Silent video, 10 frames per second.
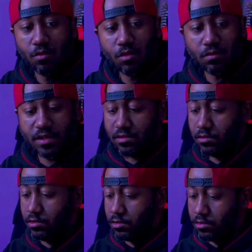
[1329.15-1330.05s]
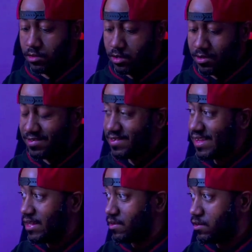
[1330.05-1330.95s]
well, it's a little
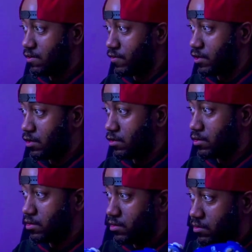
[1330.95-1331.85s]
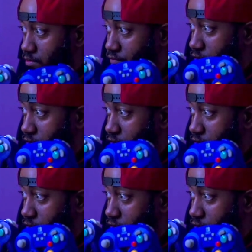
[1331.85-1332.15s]
slightly a different color. I don't know